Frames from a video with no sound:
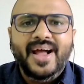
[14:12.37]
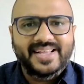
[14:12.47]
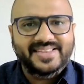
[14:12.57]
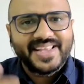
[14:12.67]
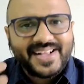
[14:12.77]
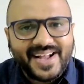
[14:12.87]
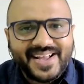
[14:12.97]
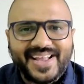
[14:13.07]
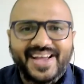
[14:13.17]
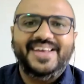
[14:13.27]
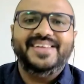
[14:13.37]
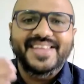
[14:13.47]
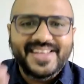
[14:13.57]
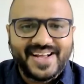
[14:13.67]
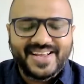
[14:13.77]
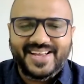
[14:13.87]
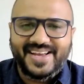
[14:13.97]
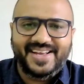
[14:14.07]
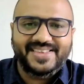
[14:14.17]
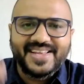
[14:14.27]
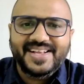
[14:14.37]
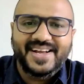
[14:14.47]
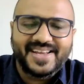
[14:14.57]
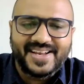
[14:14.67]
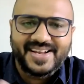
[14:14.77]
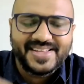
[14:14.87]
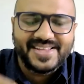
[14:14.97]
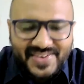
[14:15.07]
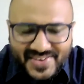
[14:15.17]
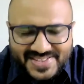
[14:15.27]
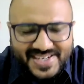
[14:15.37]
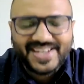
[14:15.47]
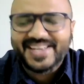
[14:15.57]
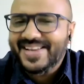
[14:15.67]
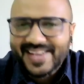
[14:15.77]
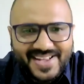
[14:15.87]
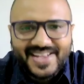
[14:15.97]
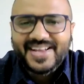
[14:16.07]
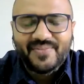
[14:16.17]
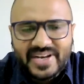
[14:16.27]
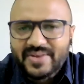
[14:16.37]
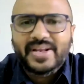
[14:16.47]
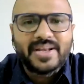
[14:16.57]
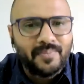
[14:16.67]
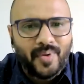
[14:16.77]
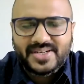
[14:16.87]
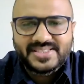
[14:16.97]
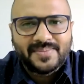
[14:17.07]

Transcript: I think I can. I think that is really very, very important.